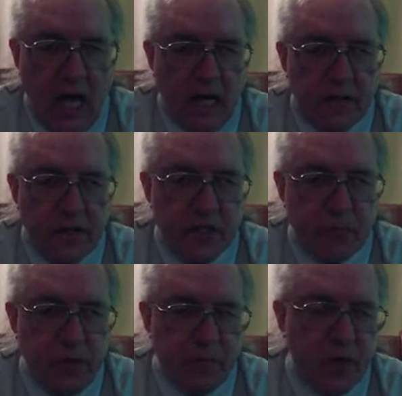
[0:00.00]
The
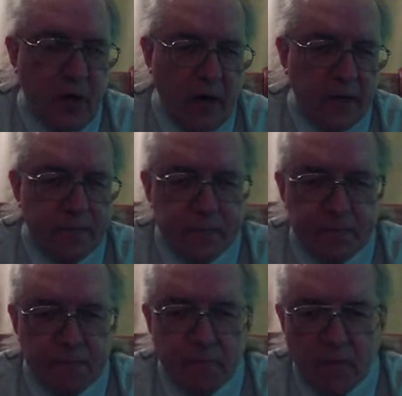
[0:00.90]
Supreme Court,
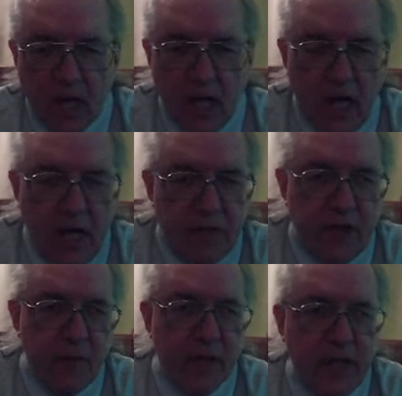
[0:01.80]
they
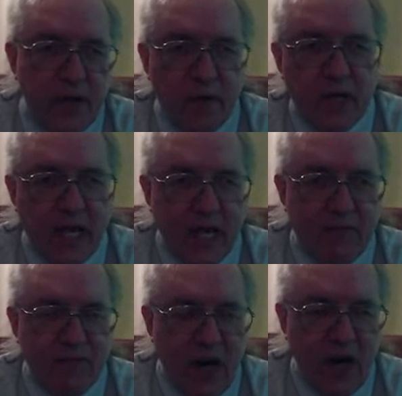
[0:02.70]
really don't get
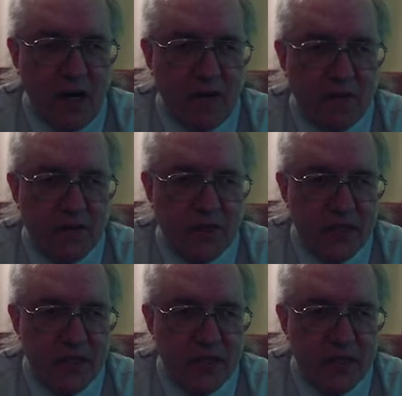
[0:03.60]
involved